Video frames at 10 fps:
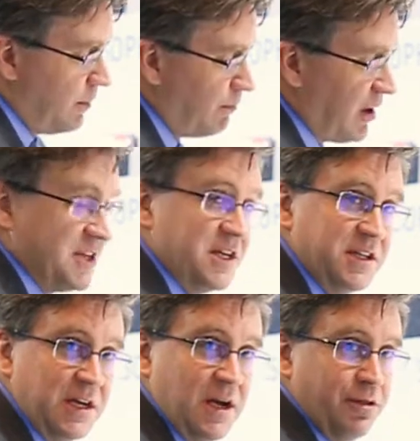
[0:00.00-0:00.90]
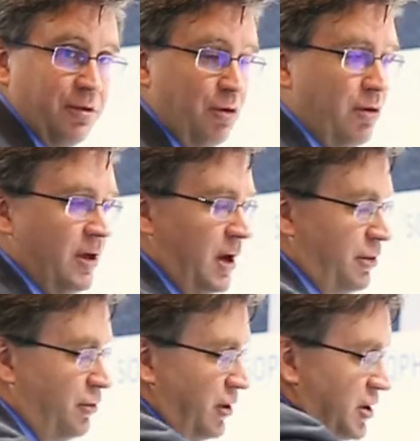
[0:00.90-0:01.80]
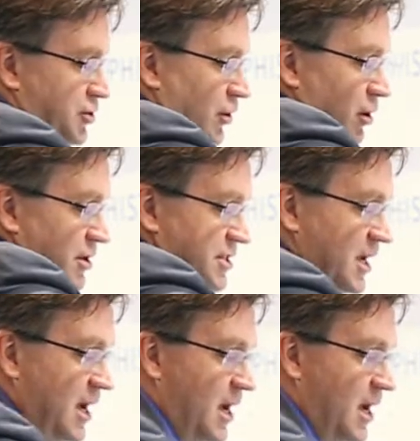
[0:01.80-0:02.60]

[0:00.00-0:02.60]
processing it through the controls,